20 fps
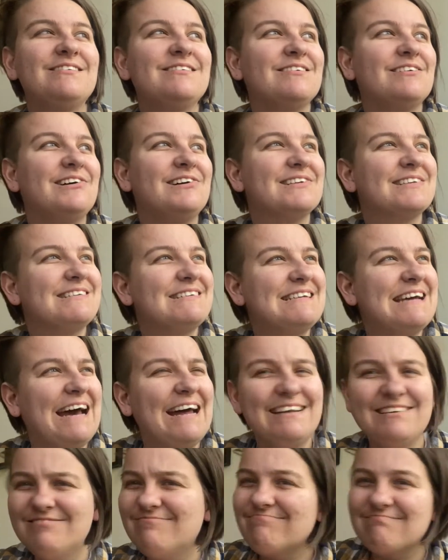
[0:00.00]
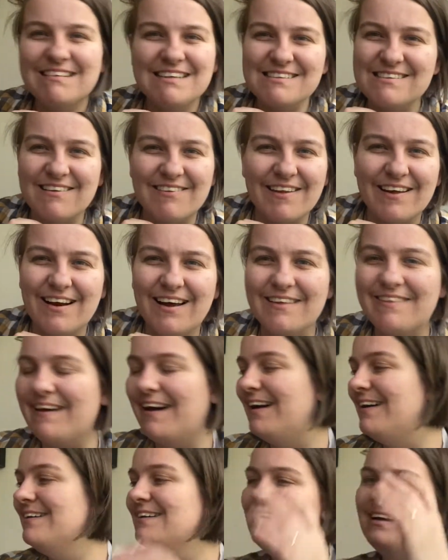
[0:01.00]
10:15, it's something like
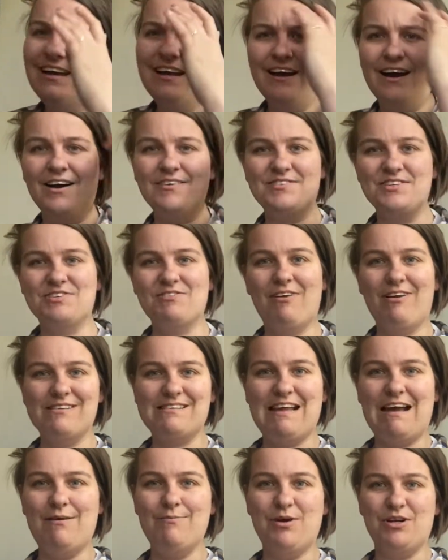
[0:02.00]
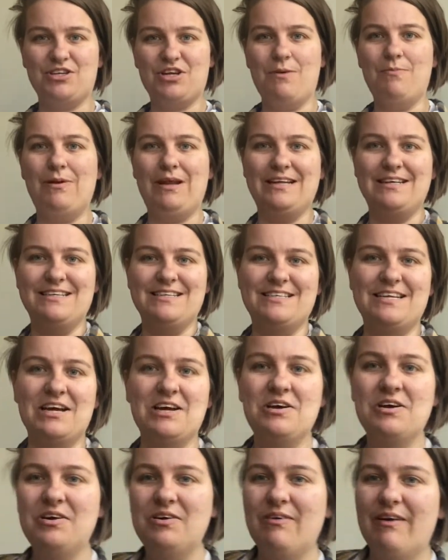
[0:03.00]
that. I've just realised how much I blend
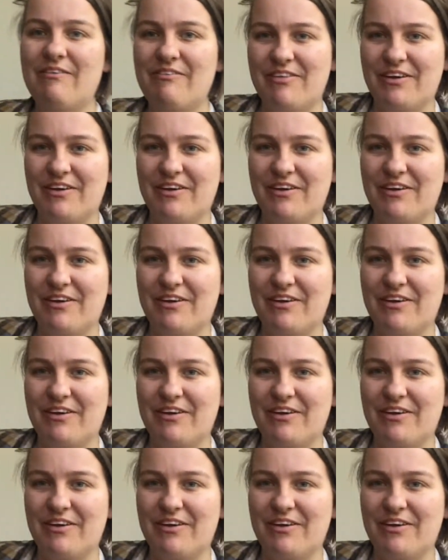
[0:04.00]
with the